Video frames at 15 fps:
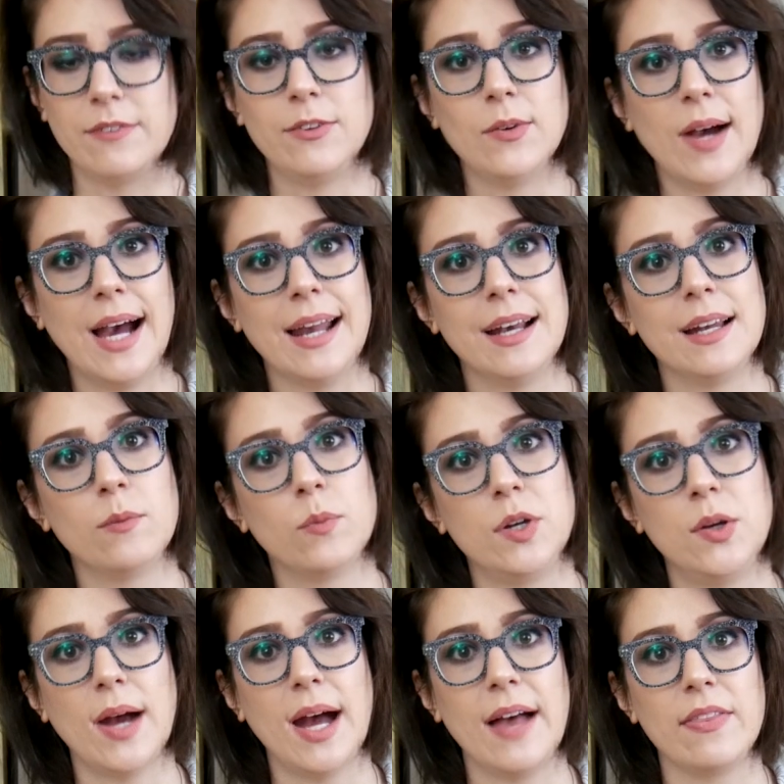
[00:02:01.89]
if you add it in
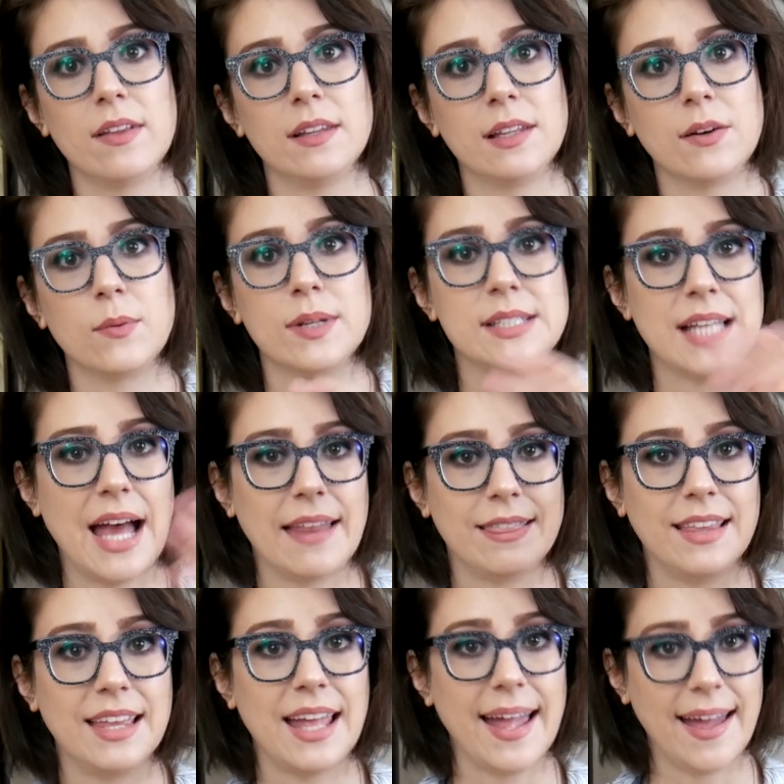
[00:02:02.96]
add the liquids at
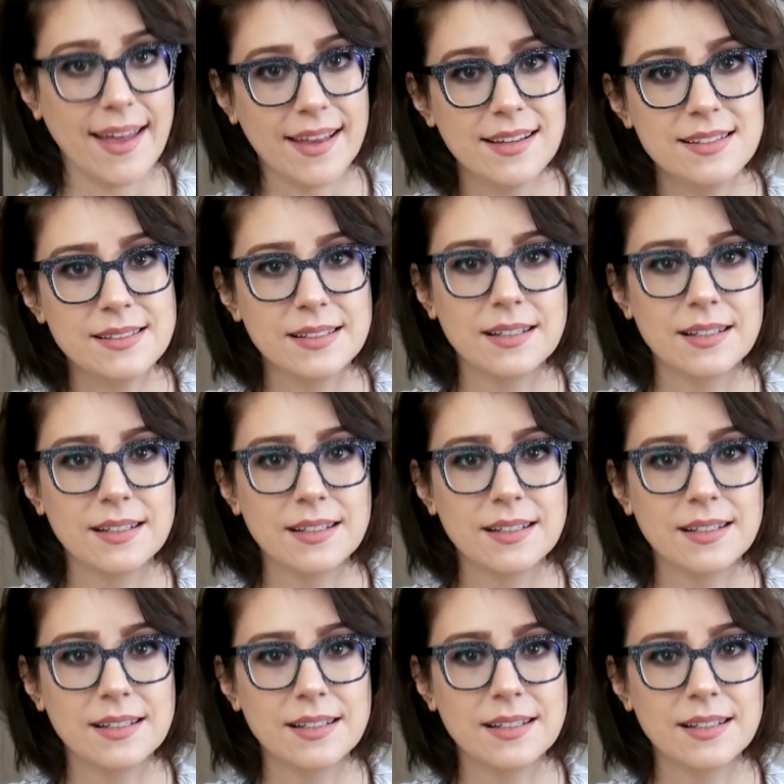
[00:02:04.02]
the end,